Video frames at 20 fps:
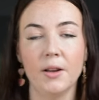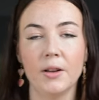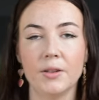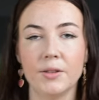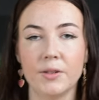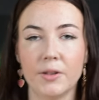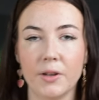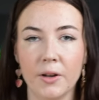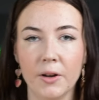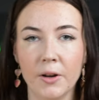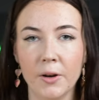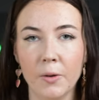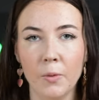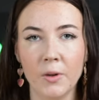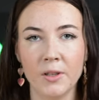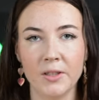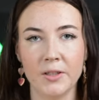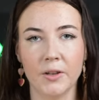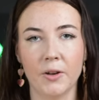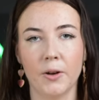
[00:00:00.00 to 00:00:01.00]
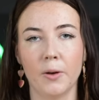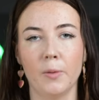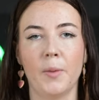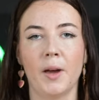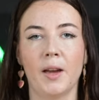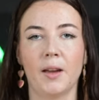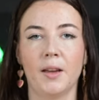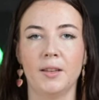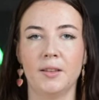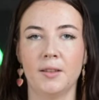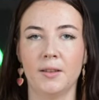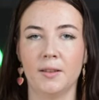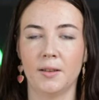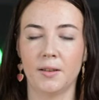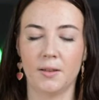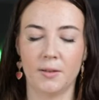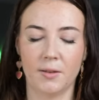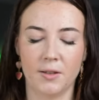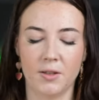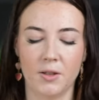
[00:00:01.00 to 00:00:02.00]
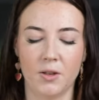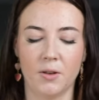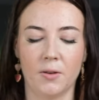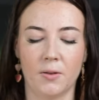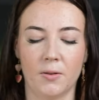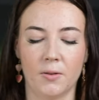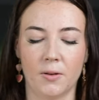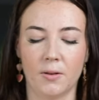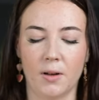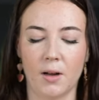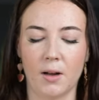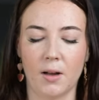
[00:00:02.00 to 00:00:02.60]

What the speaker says: So you're going to want to go back into your